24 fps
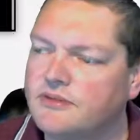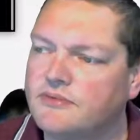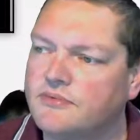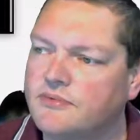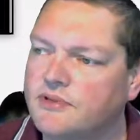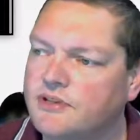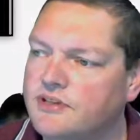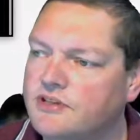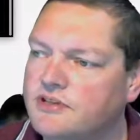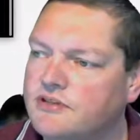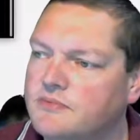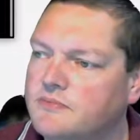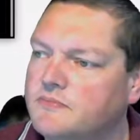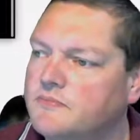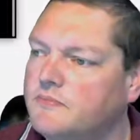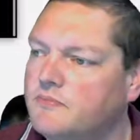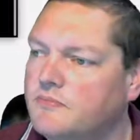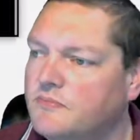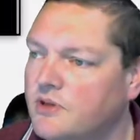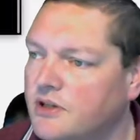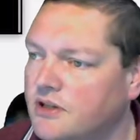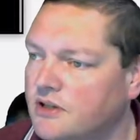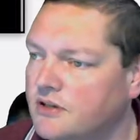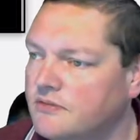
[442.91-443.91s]
which
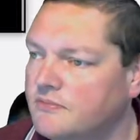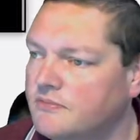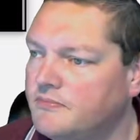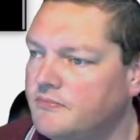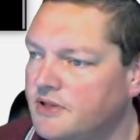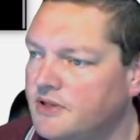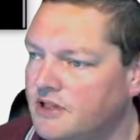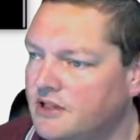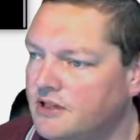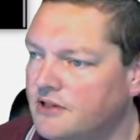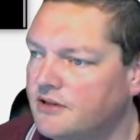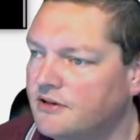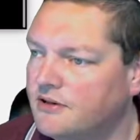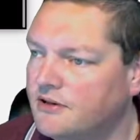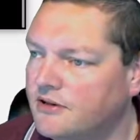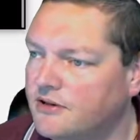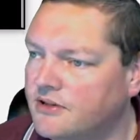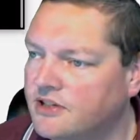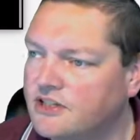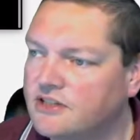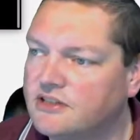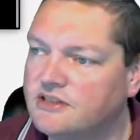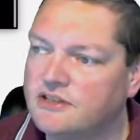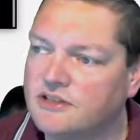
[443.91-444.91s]
will be thrown
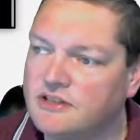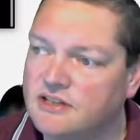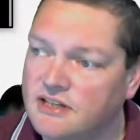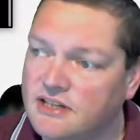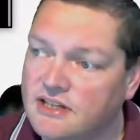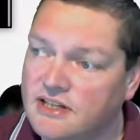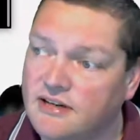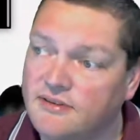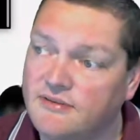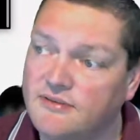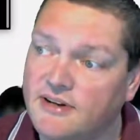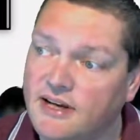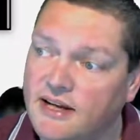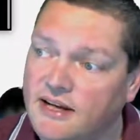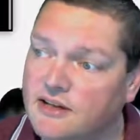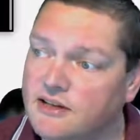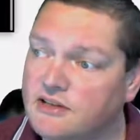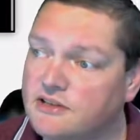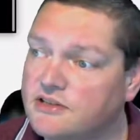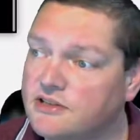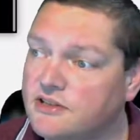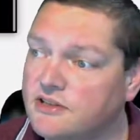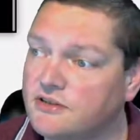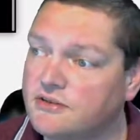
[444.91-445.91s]
into the dev null,
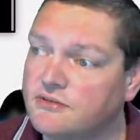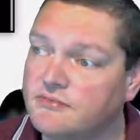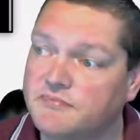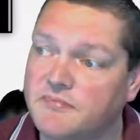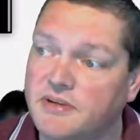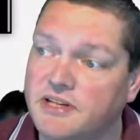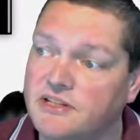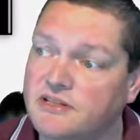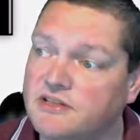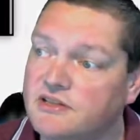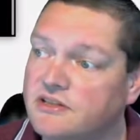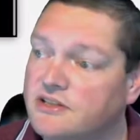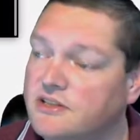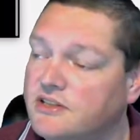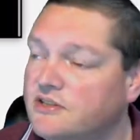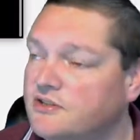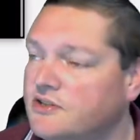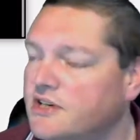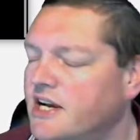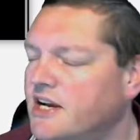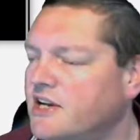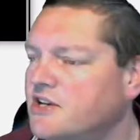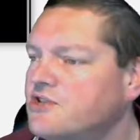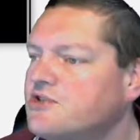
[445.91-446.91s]
so basically
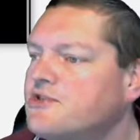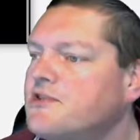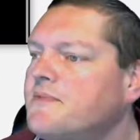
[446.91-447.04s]
trashed.